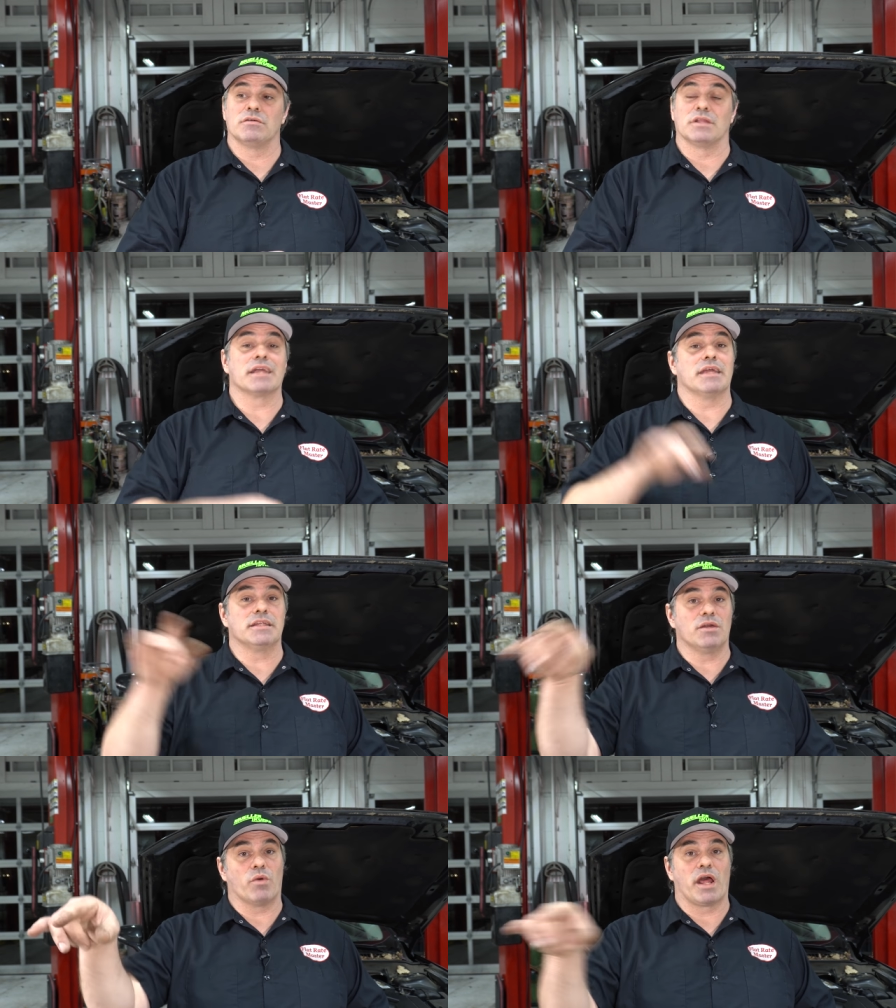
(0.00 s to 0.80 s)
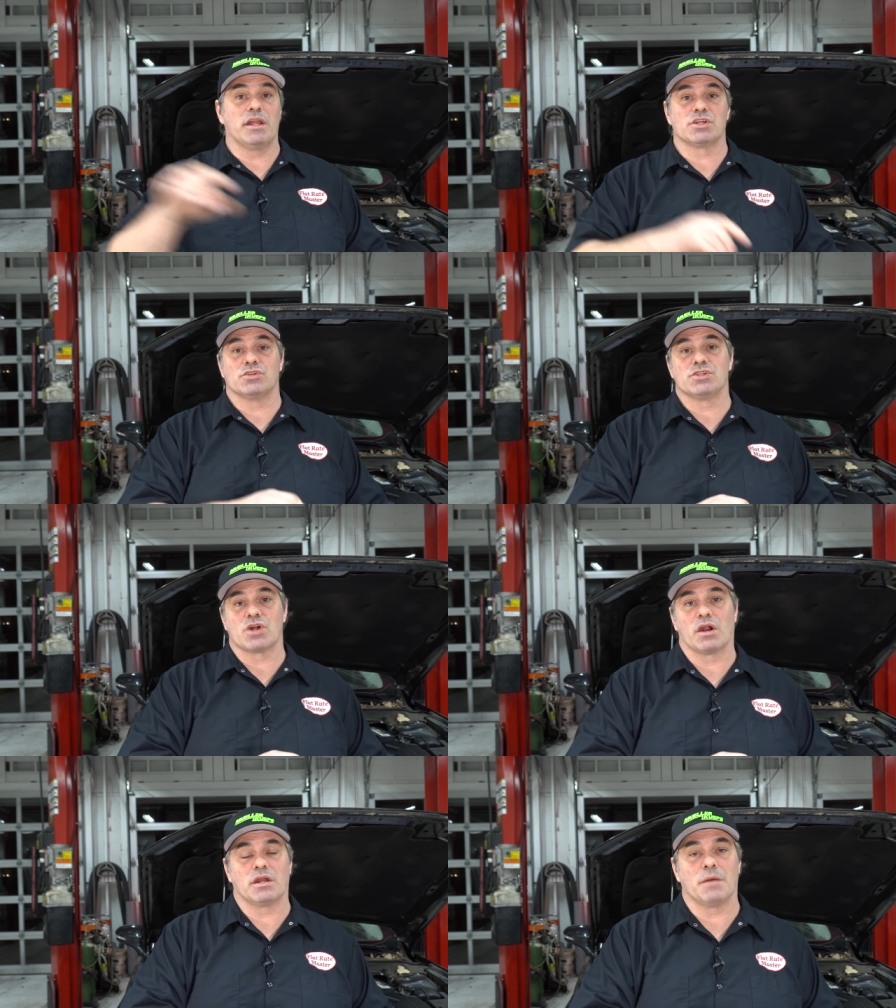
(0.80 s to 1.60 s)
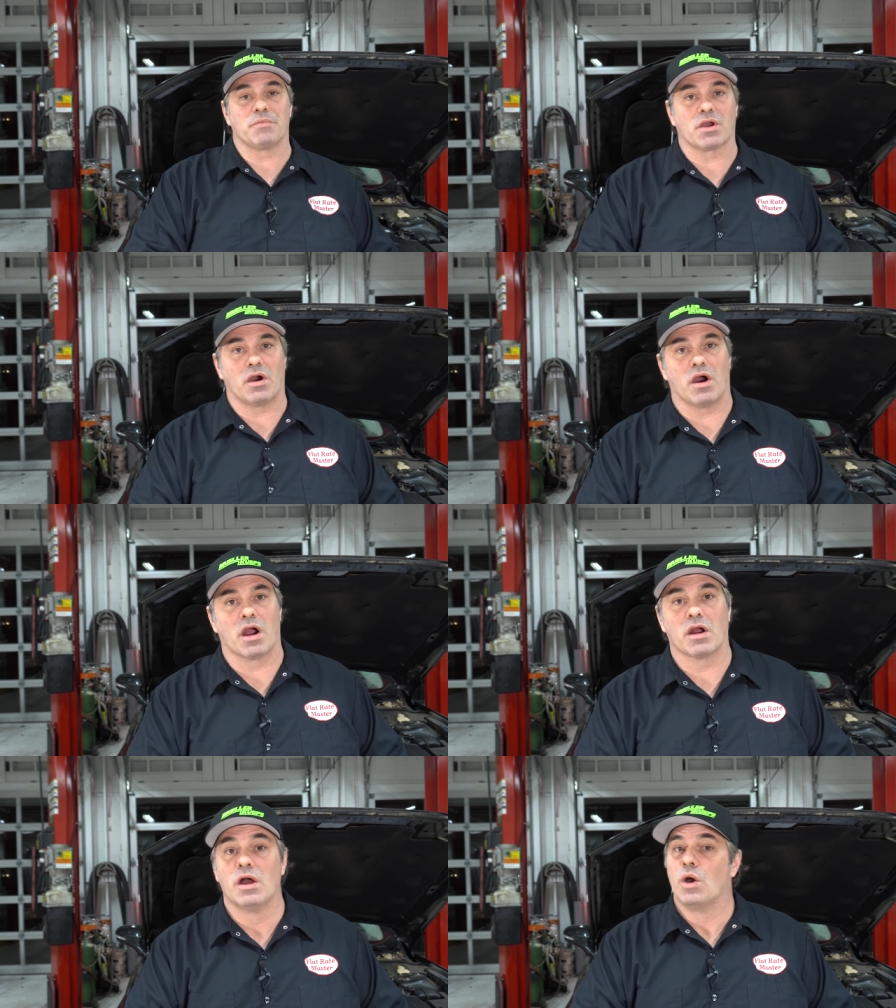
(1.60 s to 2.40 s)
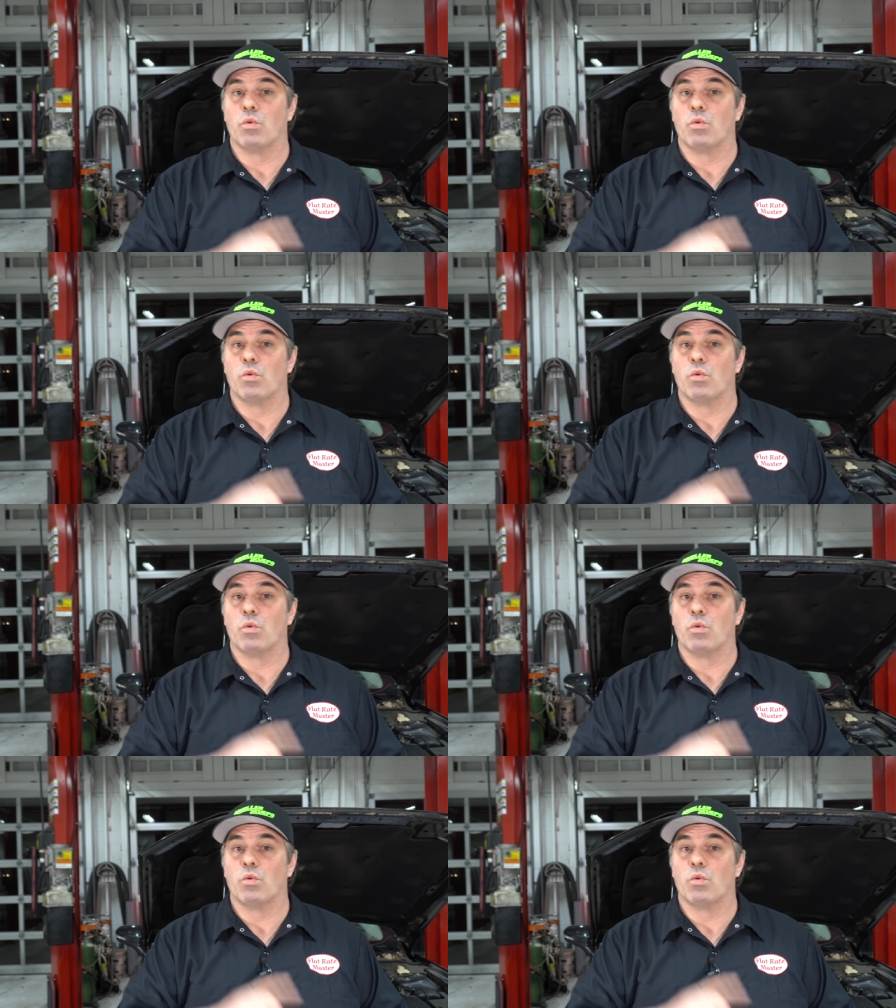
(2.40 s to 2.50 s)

like they did when I initially started up the car,